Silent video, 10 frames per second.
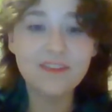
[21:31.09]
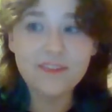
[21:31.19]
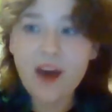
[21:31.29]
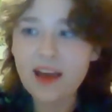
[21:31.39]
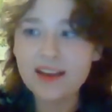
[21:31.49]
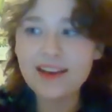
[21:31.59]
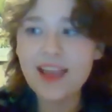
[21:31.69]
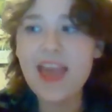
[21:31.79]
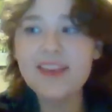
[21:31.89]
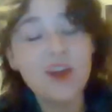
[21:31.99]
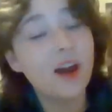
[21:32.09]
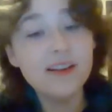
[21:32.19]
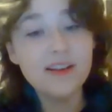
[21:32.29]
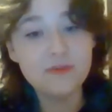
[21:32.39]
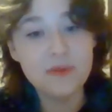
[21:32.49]
fun, and not
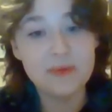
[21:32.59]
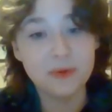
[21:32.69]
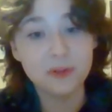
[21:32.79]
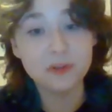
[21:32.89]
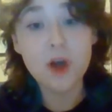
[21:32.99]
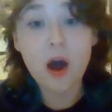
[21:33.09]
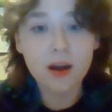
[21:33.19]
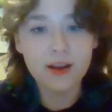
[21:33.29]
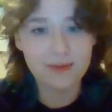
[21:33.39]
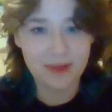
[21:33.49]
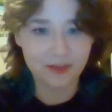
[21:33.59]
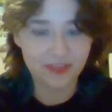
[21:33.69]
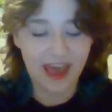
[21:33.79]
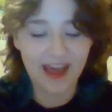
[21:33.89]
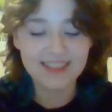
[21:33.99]
enough people talk about
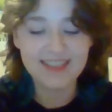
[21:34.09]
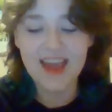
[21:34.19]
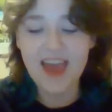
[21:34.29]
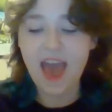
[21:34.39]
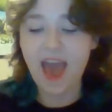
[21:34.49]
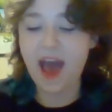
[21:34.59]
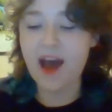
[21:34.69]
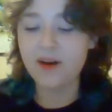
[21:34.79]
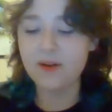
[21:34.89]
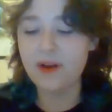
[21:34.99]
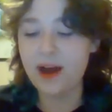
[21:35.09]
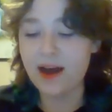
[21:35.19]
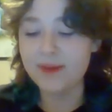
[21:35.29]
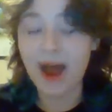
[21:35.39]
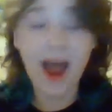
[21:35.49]
that. How
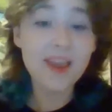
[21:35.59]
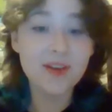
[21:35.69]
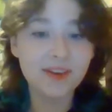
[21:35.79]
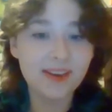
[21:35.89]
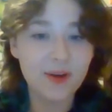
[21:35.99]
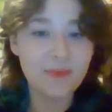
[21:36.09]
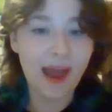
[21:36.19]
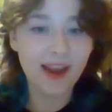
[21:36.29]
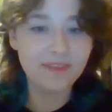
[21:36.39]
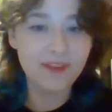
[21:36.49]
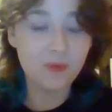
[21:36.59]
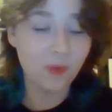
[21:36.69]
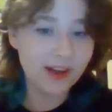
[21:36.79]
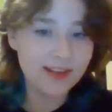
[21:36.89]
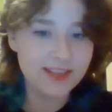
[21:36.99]
I couldn't go back if I
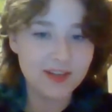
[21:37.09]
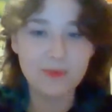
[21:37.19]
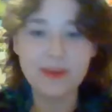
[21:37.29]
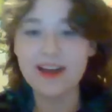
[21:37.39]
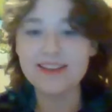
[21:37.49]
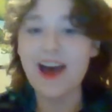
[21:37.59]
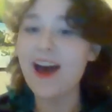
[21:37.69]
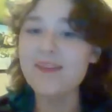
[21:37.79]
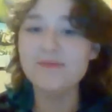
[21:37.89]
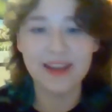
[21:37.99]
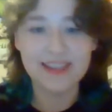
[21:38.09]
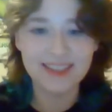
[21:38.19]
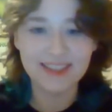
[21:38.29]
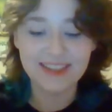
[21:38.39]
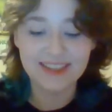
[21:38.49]
wanted to because I'm
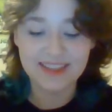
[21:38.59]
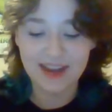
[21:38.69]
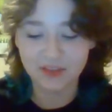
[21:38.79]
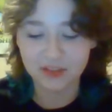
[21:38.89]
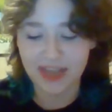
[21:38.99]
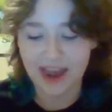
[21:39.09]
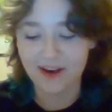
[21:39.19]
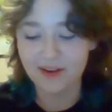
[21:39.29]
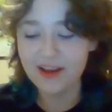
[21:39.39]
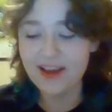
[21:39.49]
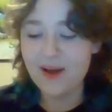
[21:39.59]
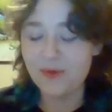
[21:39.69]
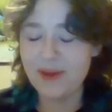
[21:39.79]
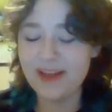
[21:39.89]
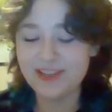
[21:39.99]
basically the devil now,
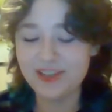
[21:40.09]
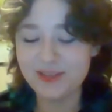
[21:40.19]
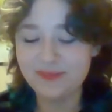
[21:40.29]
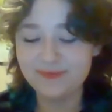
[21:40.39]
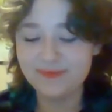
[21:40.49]
which